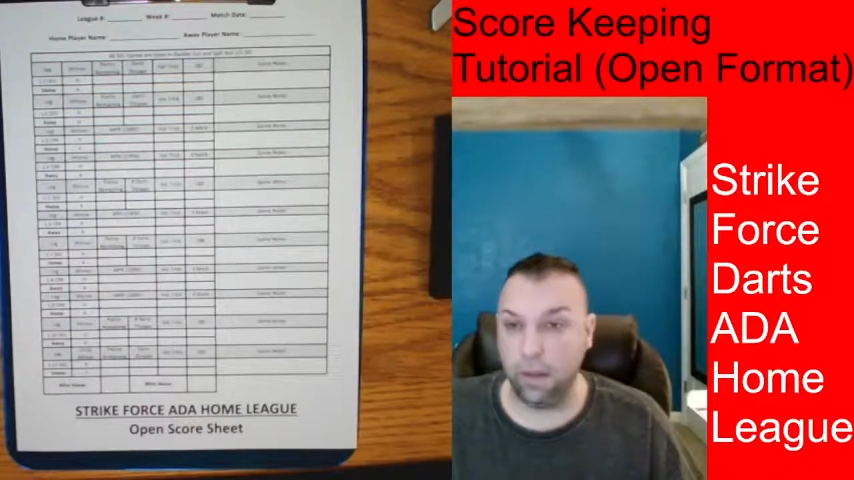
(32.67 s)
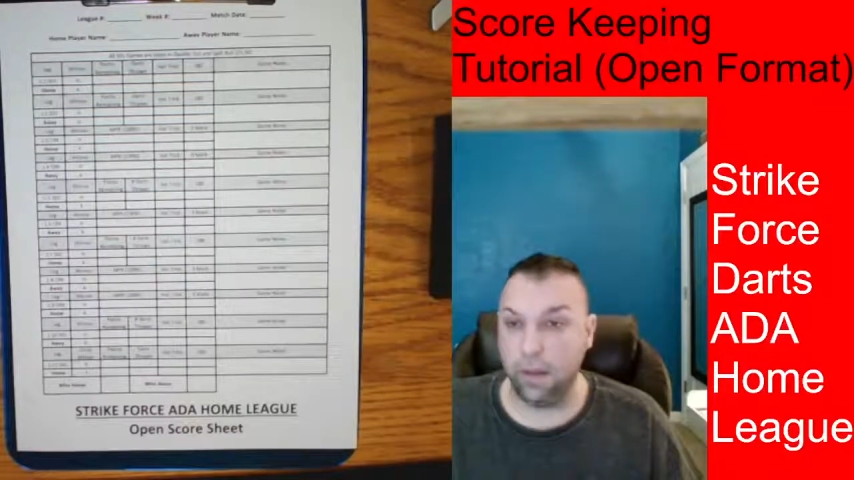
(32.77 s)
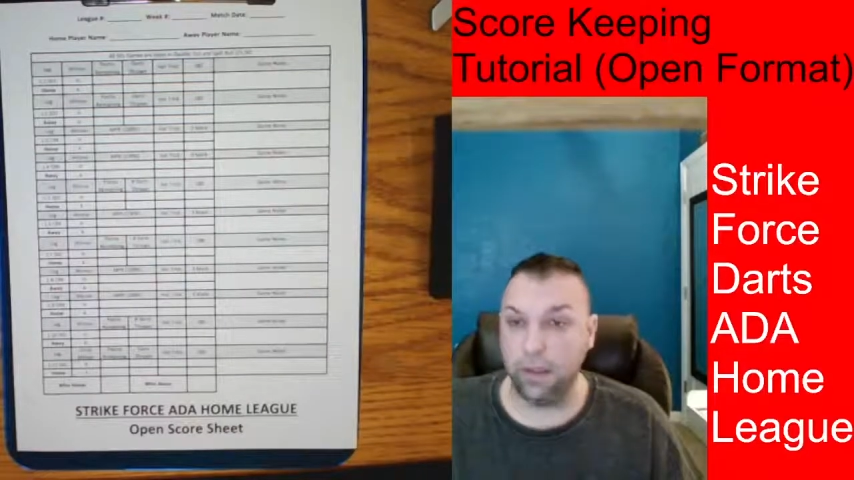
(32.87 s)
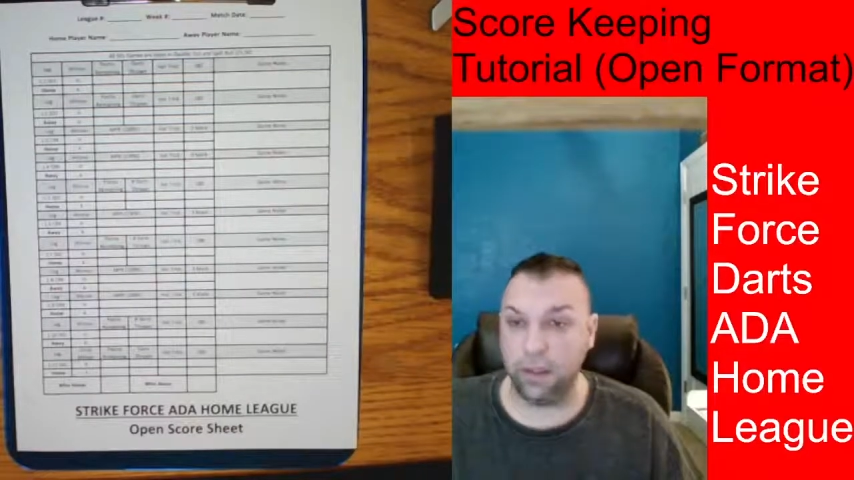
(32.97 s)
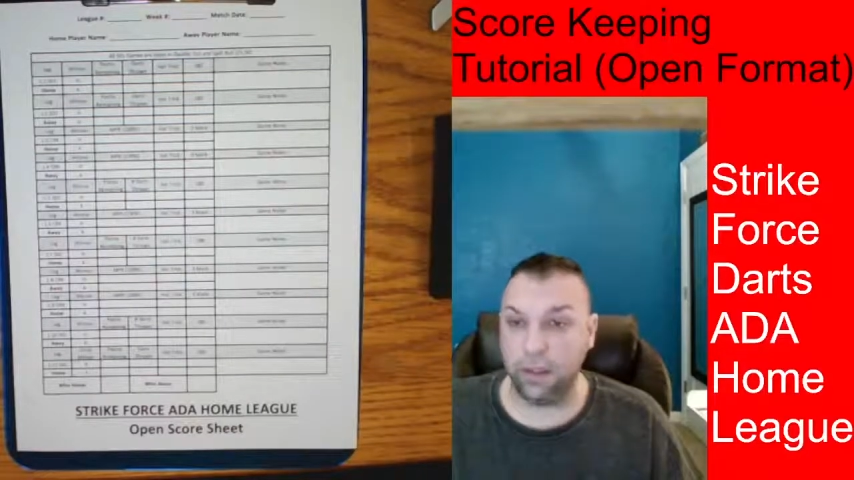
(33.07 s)

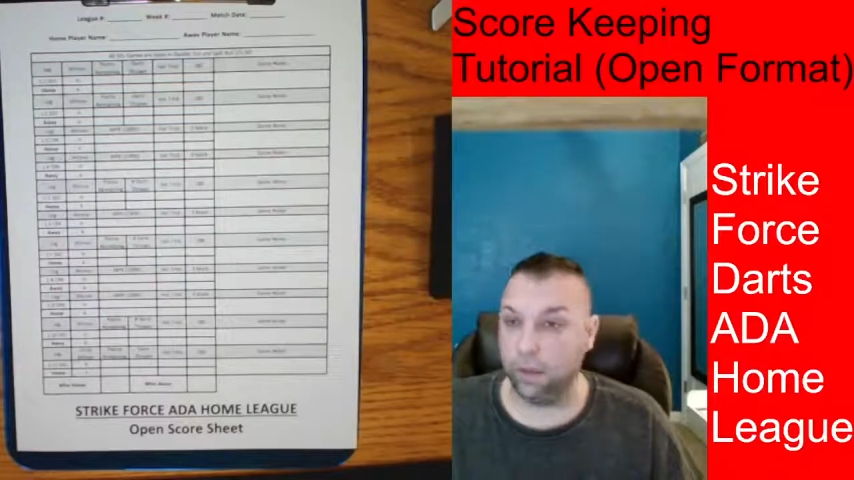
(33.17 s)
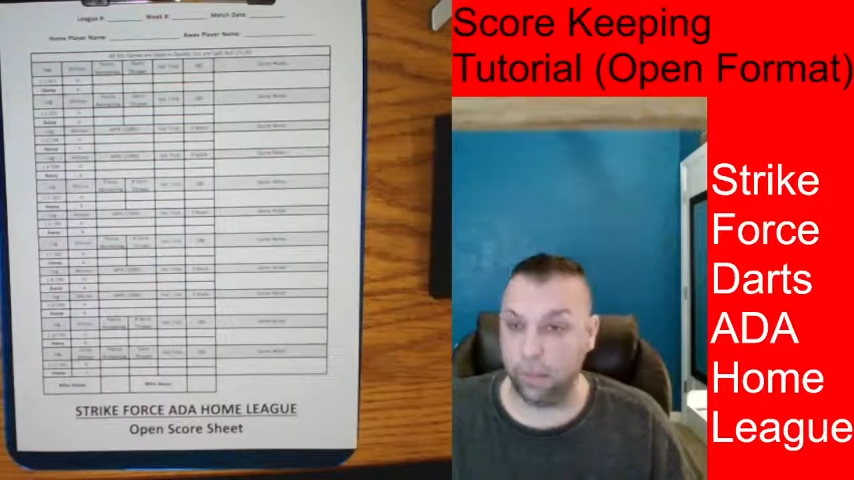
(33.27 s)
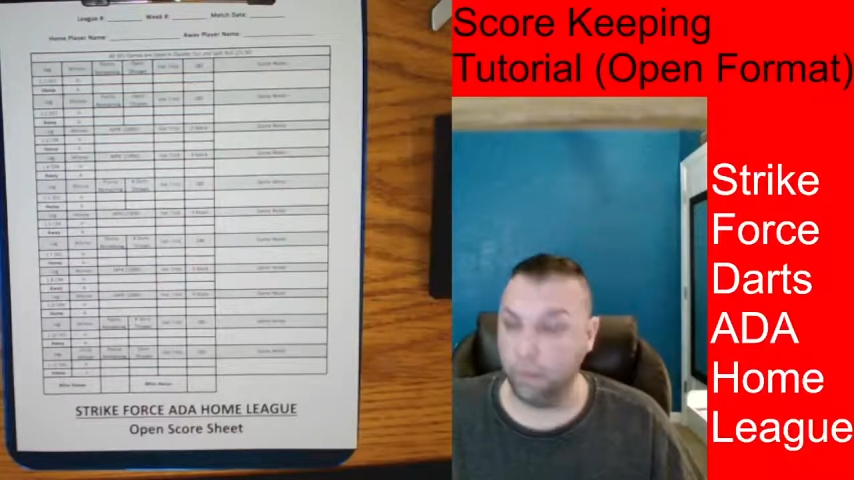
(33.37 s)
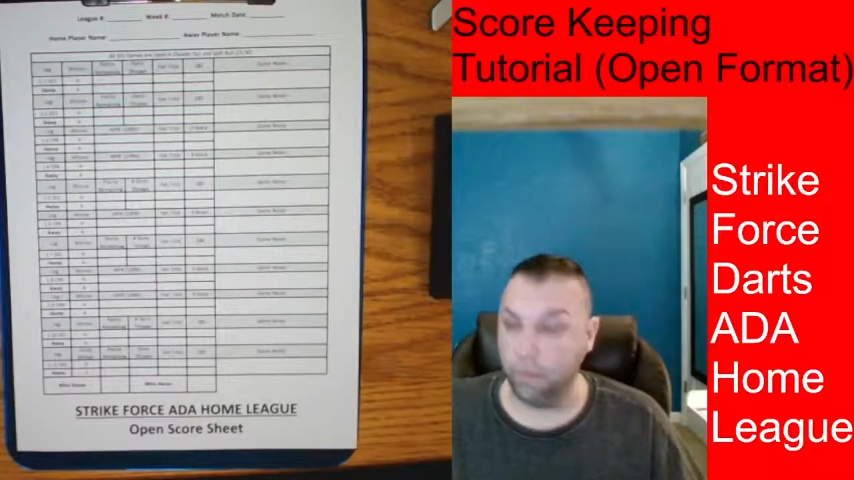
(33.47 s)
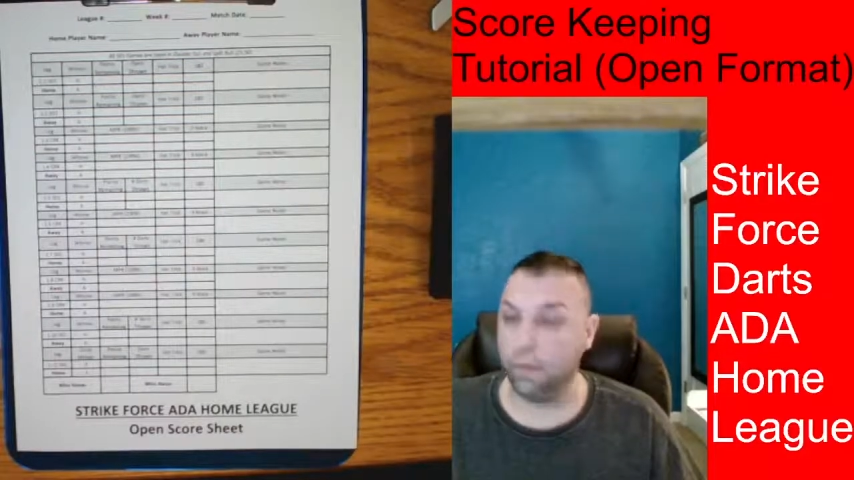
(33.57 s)
so
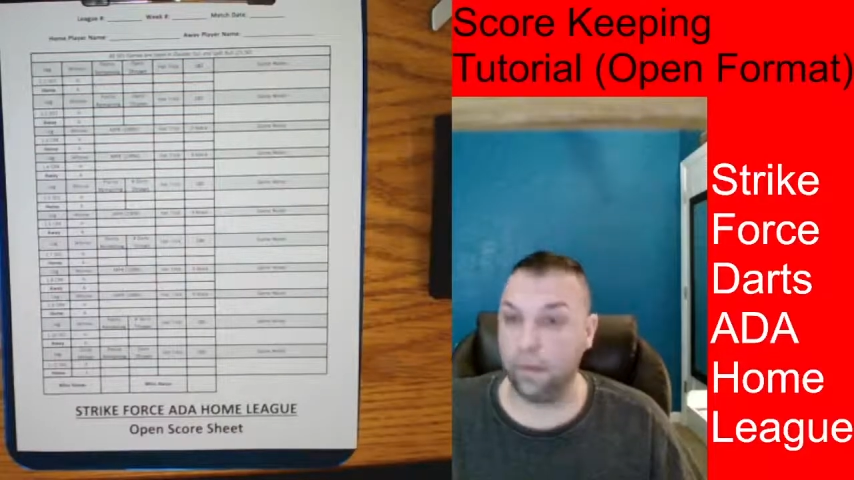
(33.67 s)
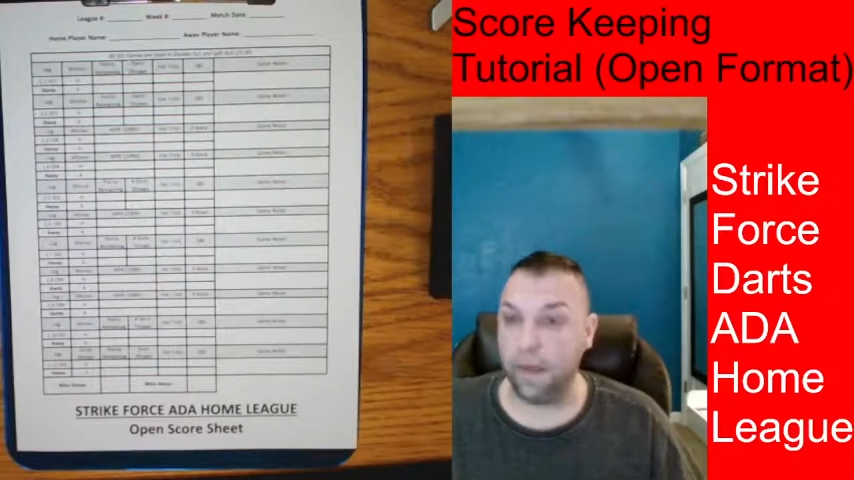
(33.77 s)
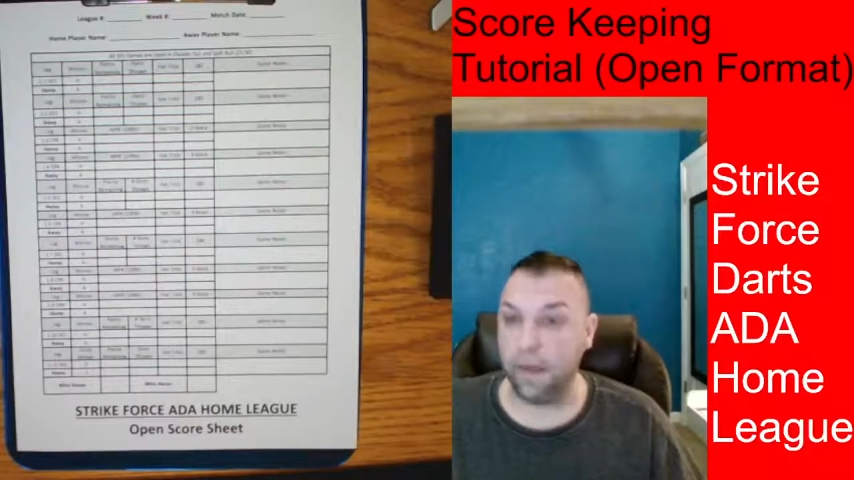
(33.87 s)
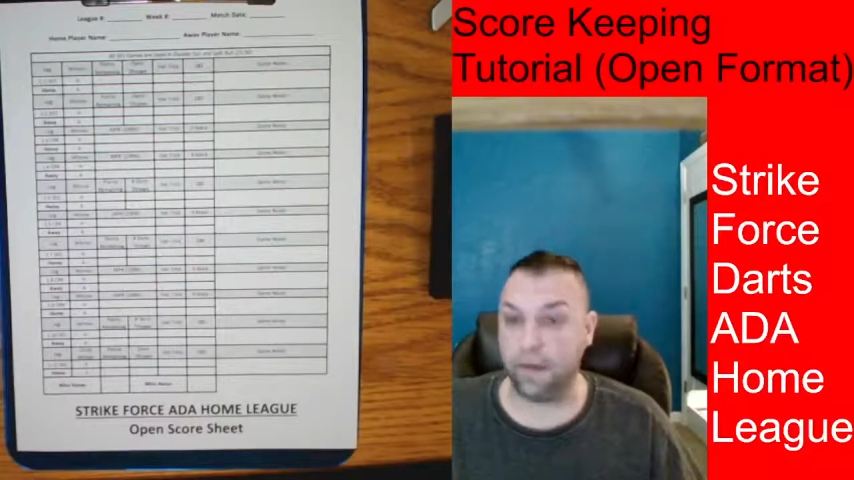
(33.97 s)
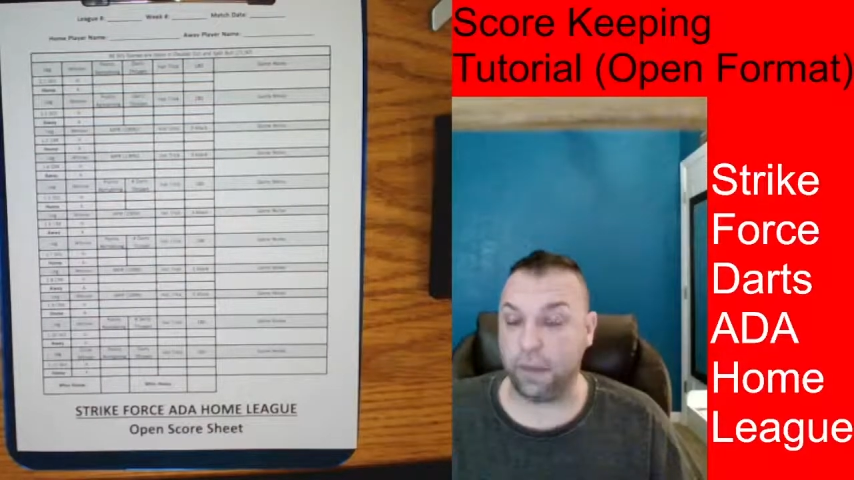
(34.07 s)
if
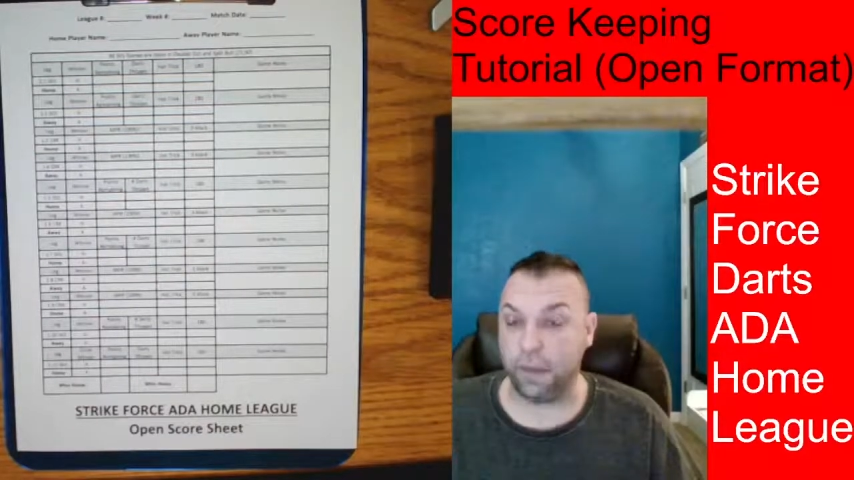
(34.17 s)
you're going to be